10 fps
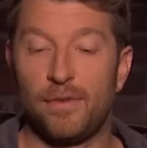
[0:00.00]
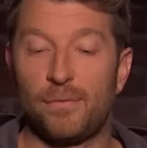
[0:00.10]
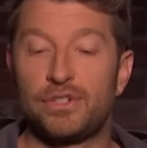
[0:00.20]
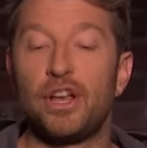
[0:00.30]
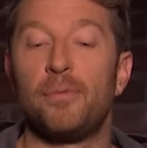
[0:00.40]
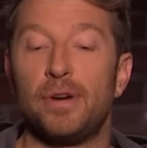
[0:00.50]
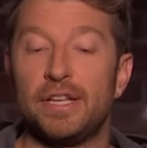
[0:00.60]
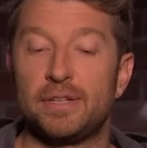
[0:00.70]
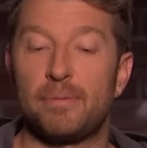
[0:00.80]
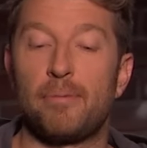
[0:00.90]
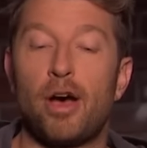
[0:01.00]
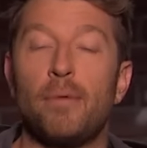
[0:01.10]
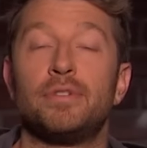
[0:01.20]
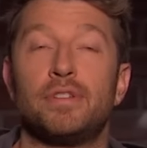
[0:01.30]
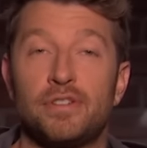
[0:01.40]
For some reason, my
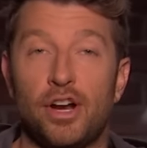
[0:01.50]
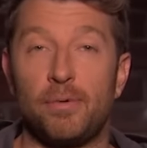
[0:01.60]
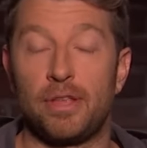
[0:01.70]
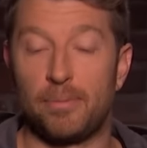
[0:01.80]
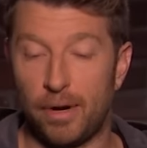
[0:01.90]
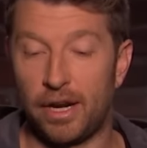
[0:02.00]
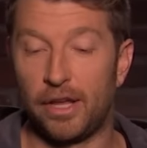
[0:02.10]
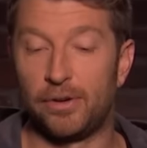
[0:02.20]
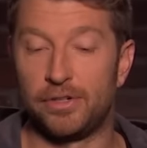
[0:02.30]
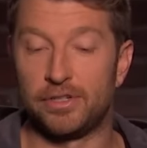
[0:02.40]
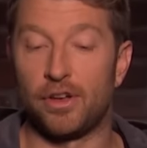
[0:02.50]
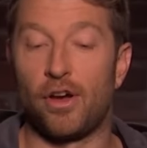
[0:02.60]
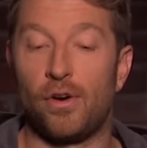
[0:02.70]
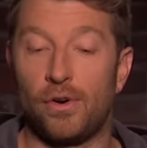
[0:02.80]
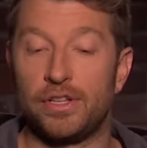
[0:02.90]
mom has determined that Brett Eldredge is
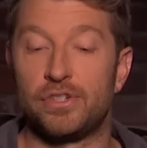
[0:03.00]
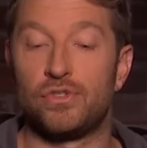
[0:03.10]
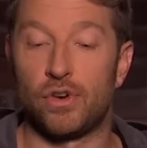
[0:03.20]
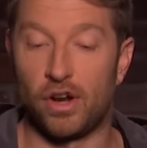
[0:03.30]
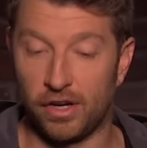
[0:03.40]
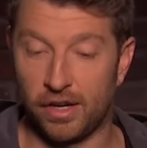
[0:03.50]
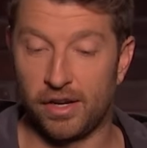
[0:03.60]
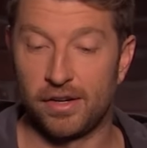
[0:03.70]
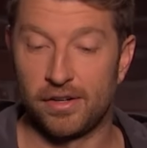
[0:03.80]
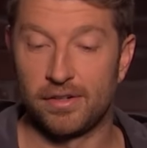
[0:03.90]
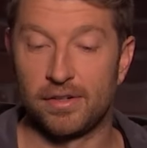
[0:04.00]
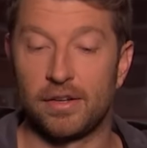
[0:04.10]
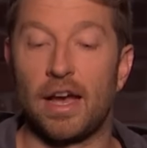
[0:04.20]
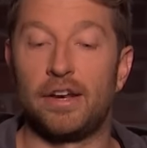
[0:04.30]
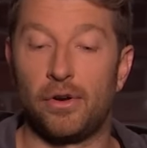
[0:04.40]
always drunk.
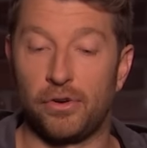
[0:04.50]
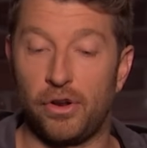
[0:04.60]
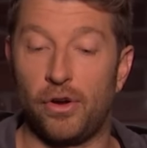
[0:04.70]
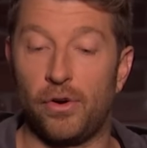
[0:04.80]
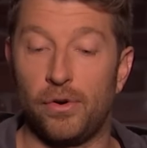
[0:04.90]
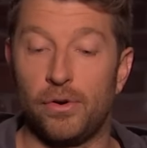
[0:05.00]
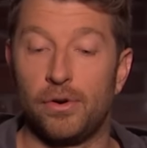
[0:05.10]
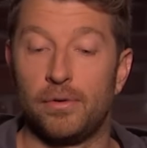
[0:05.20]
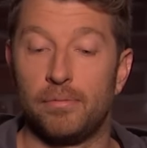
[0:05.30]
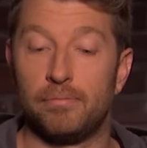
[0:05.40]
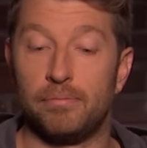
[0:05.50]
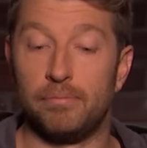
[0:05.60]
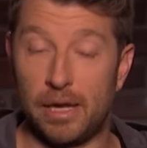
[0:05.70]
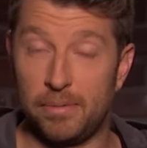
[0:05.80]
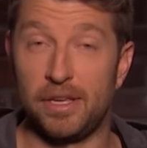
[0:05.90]
I don't know.
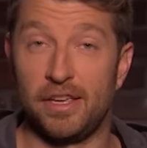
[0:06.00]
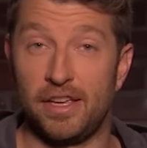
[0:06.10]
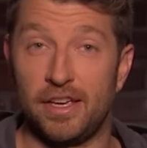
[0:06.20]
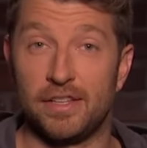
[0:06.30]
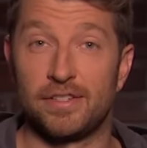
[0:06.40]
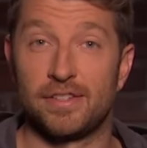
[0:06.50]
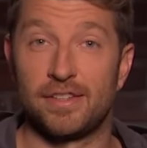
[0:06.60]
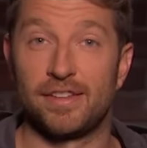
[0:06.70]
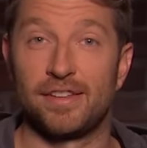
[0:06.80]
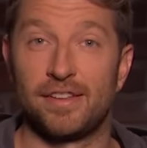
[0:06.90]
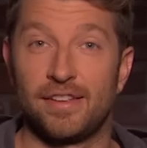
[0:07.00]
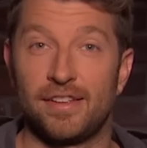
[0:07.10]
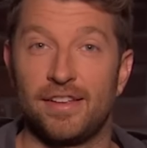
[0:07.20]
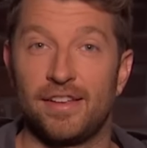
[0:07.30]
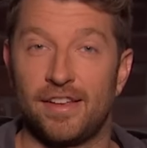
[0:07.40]
Maybe he is.
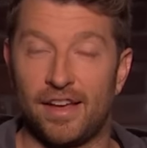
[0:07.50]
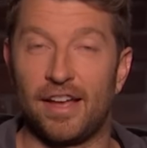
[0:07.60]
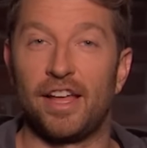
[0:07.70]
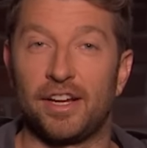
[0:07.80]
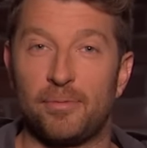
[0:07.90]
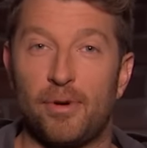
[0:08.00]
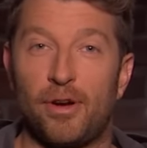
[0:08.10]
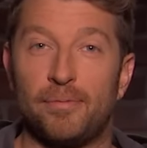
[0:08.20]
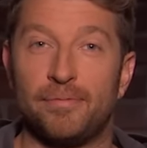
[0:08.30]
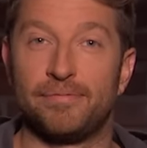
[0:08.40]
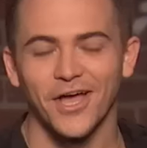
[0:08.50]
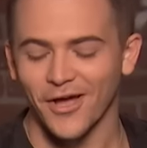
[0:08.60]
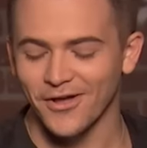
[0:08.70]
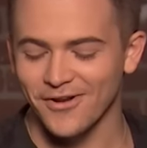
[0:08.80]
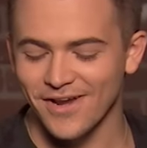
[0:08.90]
I like your mom.
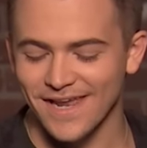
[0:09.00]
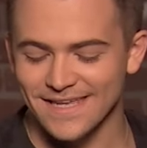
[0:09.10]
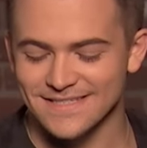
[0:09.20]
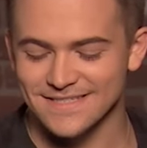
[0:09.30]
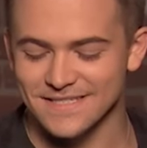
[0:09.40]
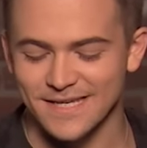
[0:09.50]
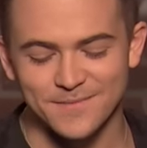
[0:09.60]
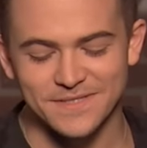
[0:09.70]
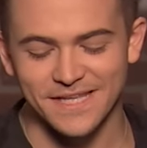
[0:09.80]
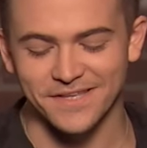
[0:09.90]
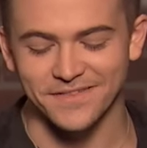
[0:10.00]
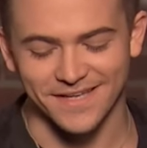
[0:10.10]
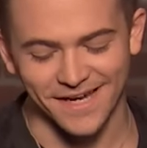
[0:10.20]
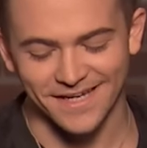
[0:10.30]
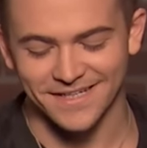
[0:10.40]
Hunter Hayes seems like the
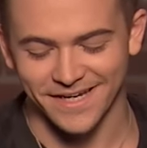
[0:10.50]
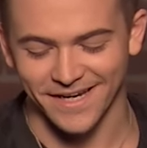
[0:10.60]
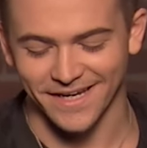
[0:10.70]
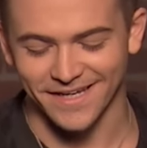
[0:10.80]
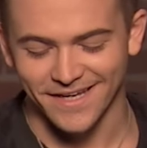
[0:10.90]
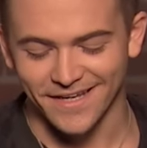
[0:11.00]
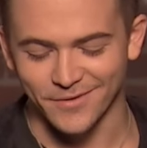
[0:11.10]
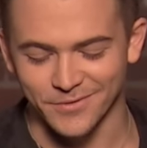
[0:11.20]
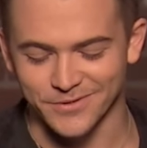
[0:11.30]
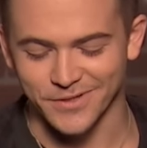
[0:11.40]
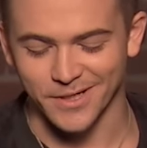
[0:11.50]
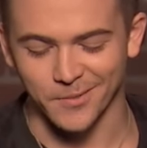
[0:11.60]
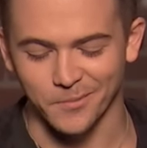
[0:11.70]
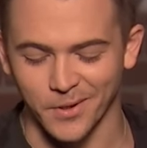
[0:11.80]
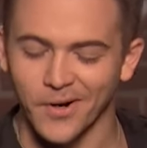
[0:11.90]
kind of guy that would
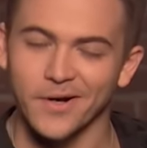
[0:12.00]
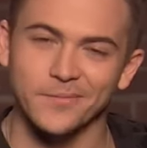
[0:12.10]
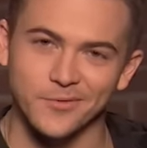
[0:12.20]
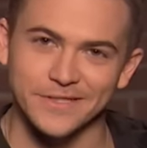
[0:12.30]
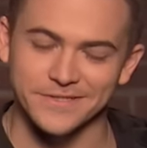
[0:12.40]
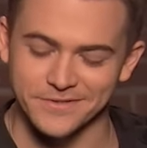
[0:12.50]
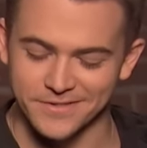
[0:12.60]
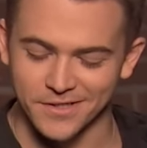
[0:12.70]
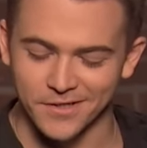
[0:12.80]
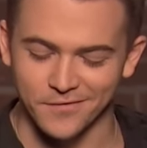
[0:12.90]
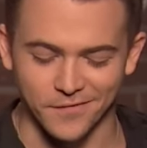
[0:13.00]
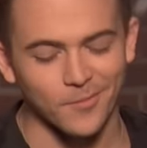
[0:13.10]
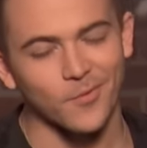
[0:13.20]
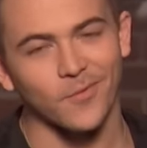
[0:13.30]
drink Bacardi Breezers from